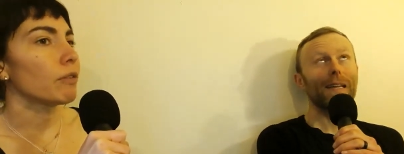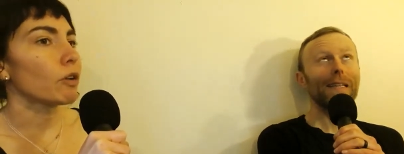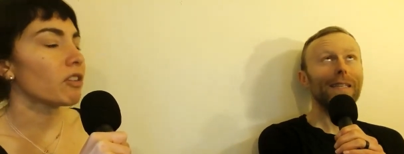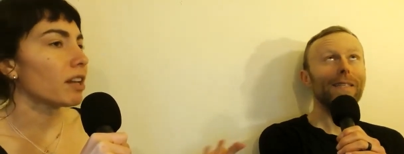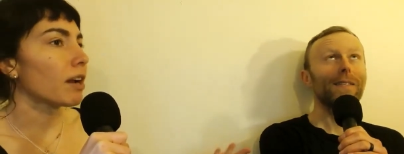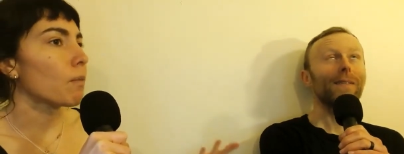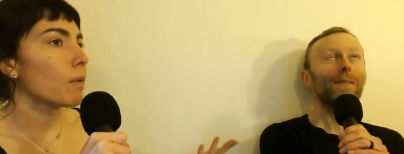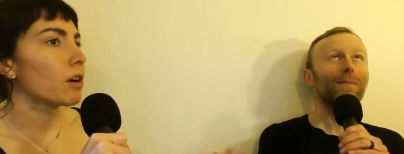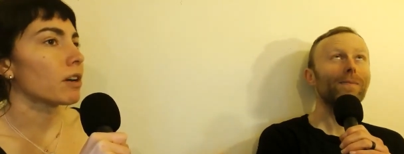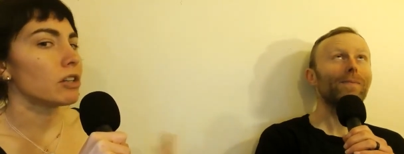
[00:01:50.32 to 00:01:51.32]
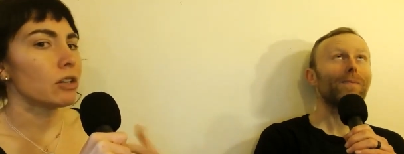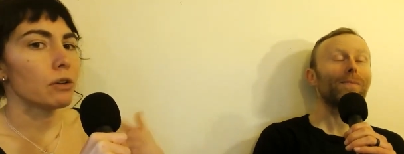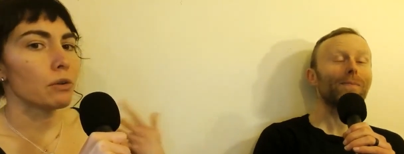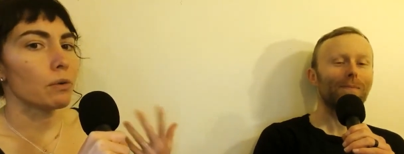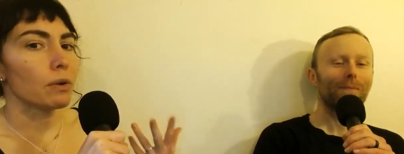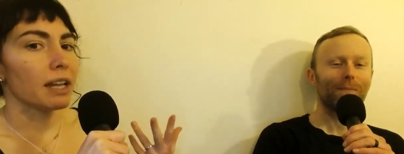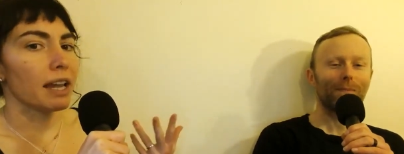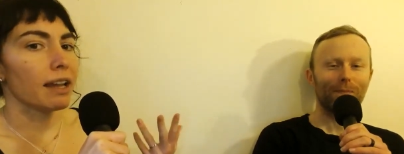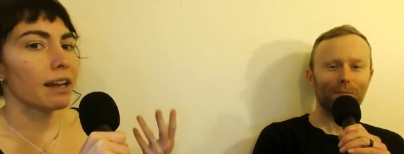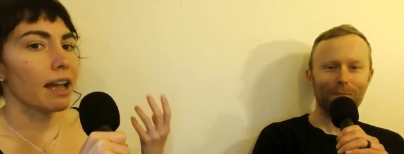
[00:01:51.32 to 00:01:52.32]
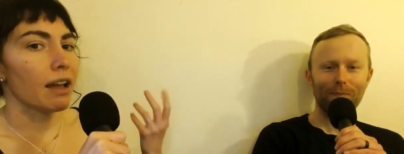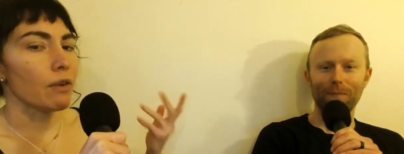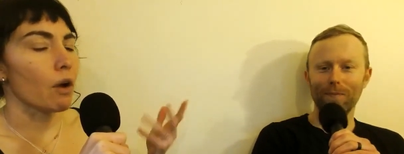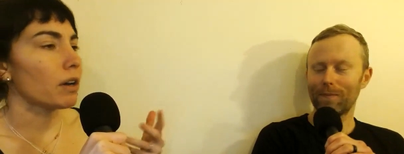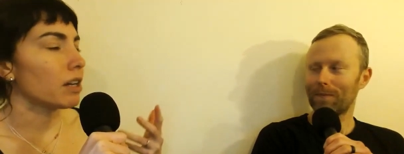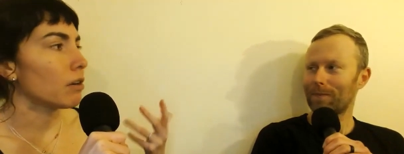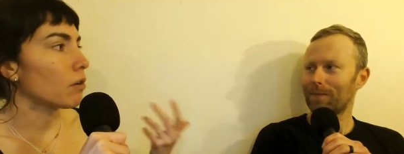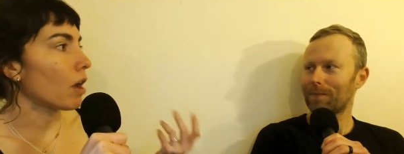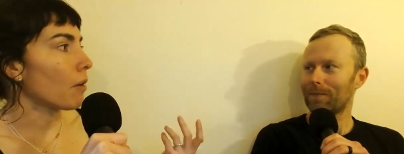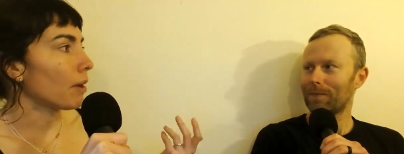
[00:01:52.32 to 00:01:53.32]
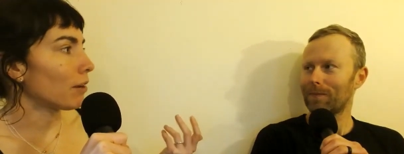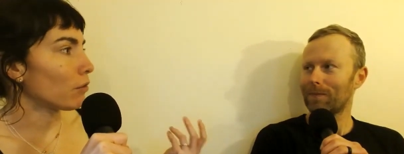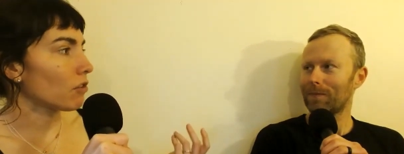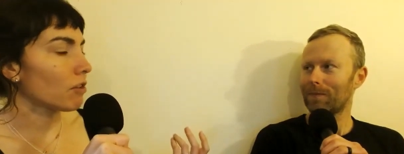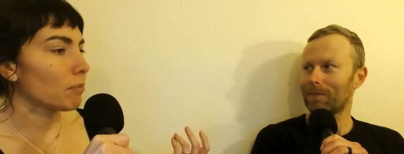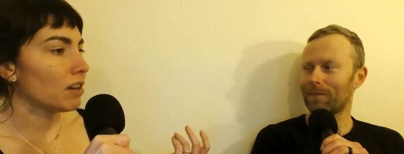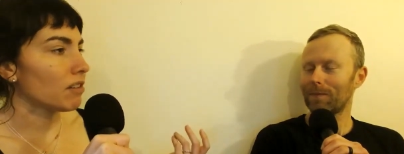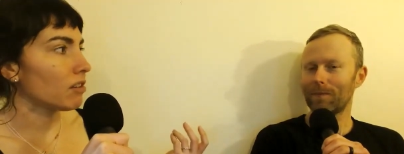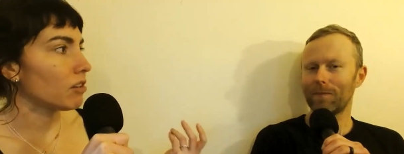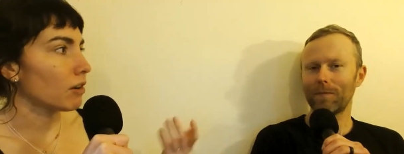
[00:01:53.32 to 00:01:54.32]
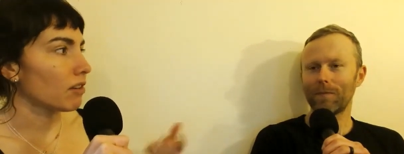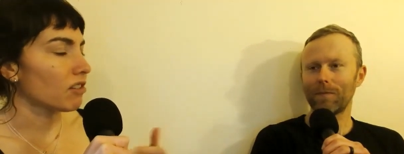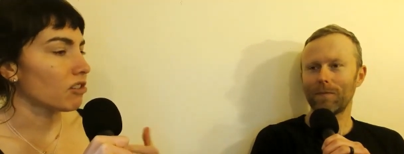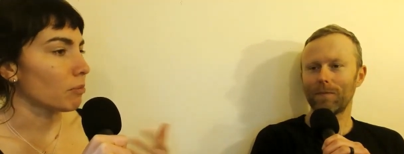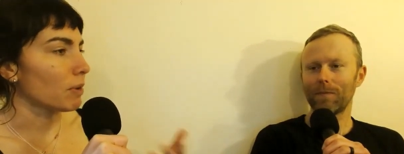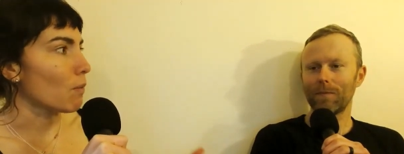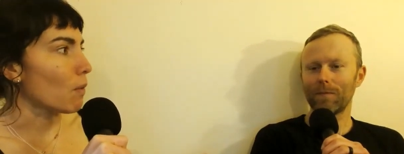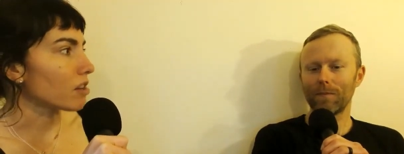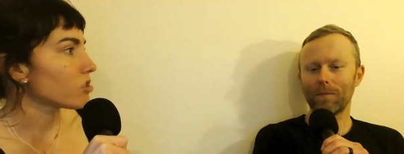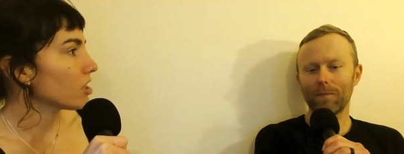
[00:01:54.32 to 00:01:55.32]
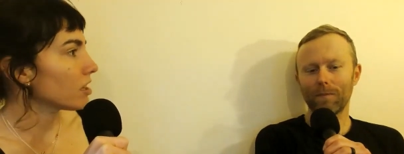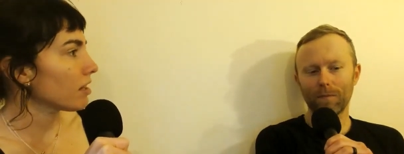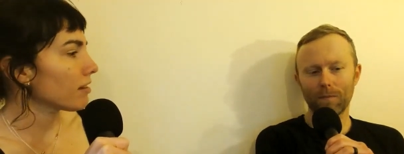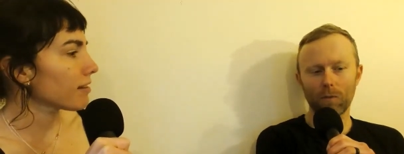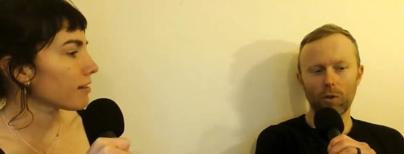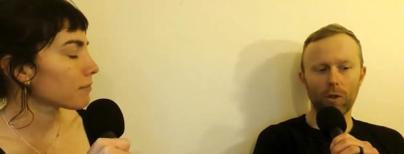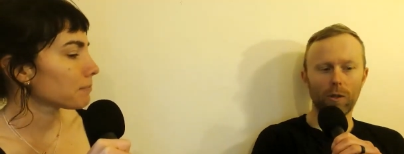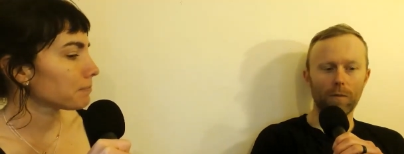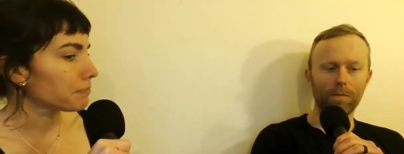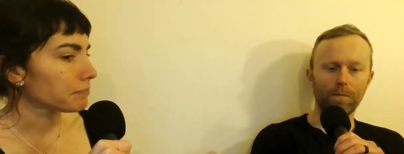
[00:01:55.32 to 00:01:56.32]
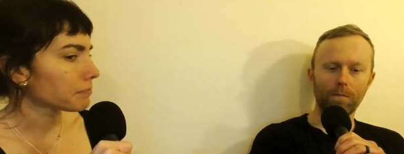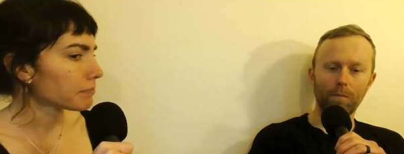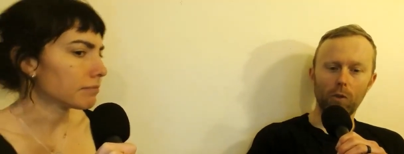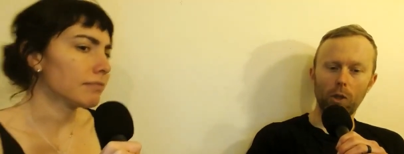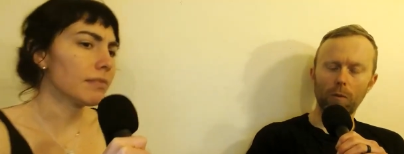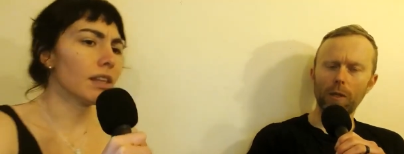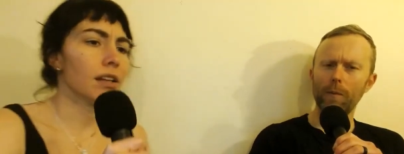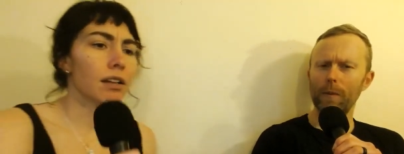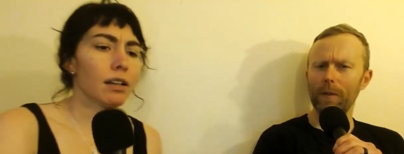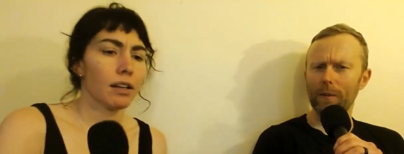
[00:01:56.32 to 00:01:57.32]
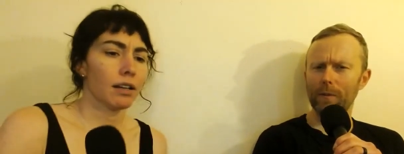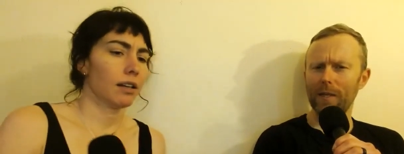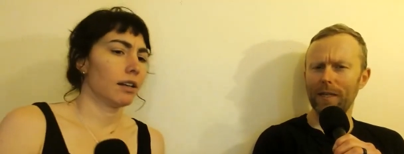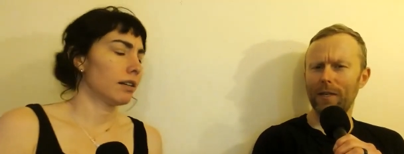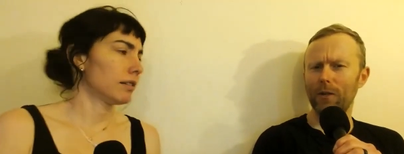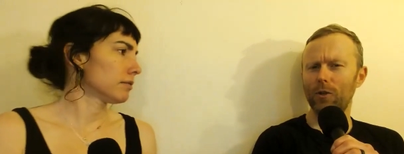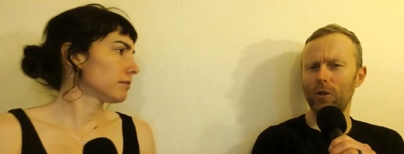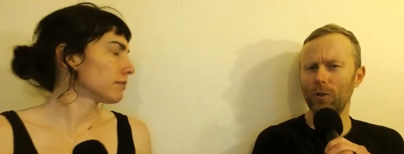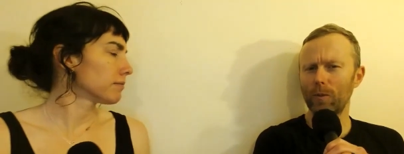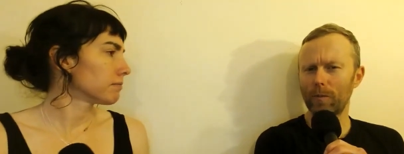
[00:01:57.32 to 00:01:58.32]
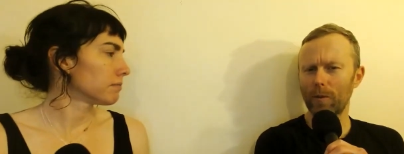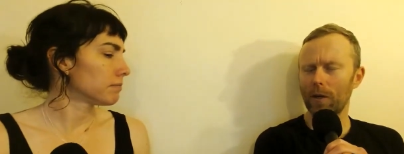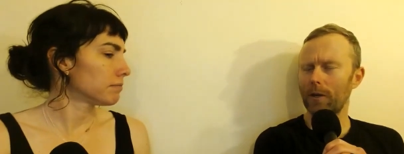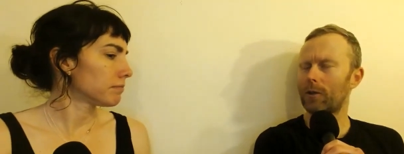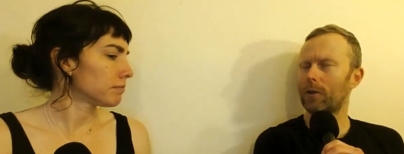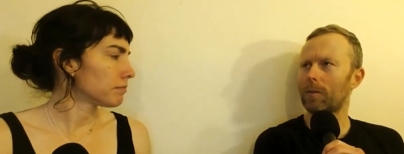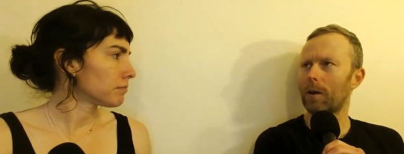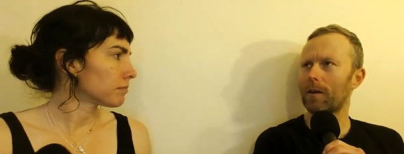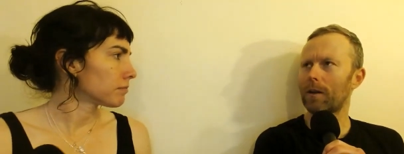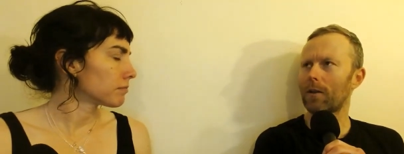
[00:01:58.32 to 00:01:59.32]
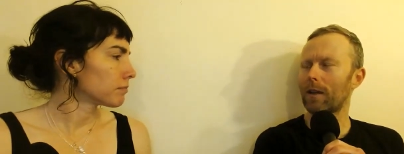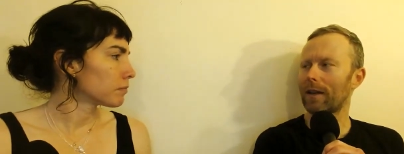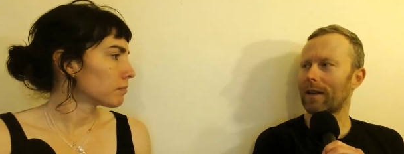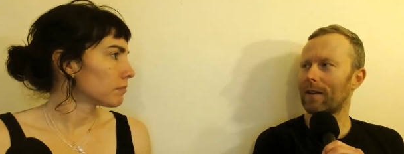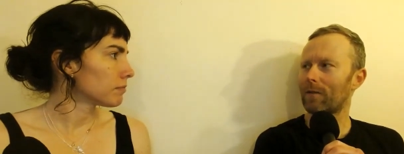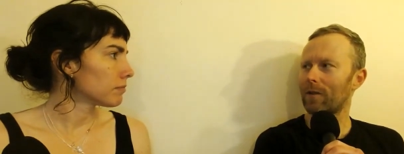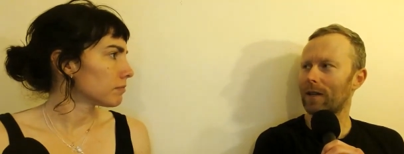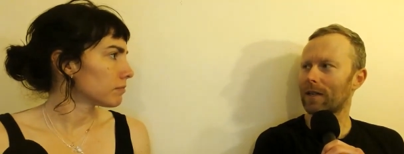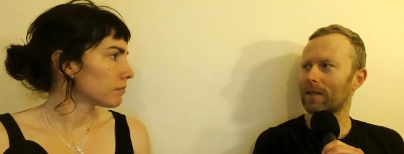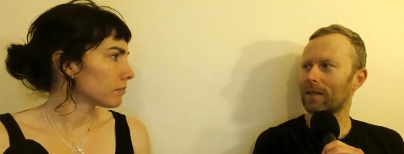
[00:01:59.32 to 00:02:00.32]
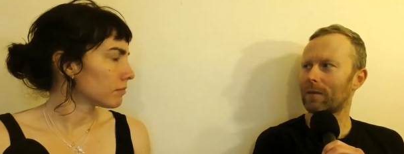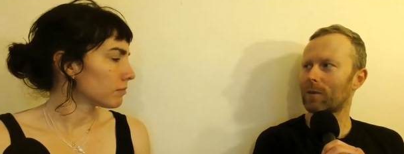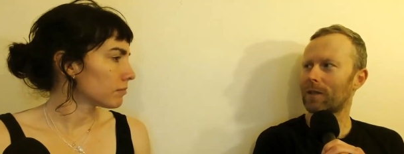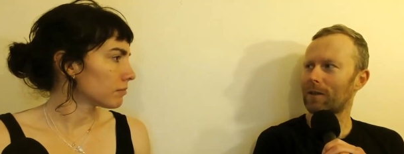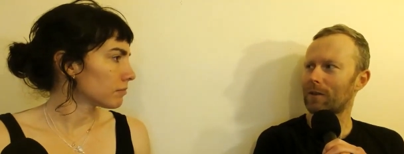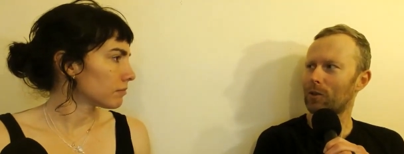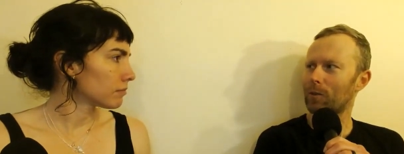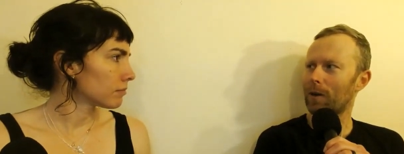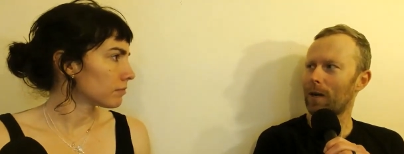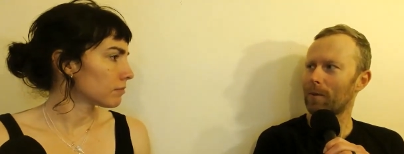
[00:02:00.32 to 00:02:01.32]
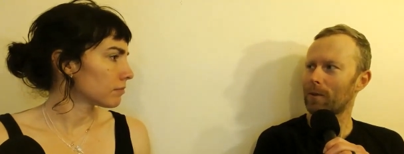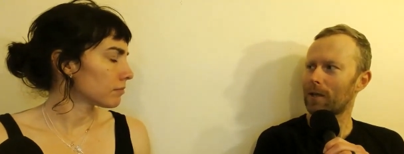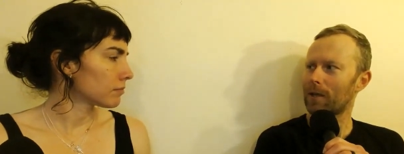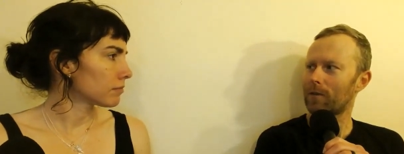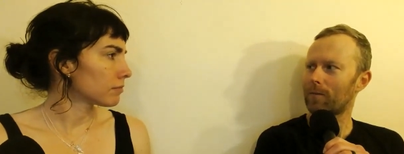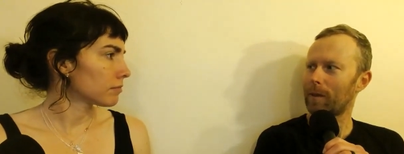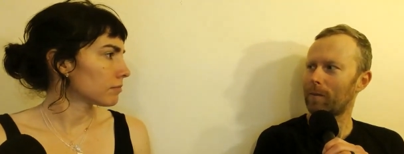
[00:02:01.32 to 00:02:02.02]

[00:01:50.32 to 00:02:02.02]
Speaker 1: if you're least. sitting at work and you can't have audio going for some reason, you can still be watching this.
Speaker 2: Sure. Sure. What did we read? It was like YouTube or not YouTube on on like Netflix. Wasn't it a super high percentage of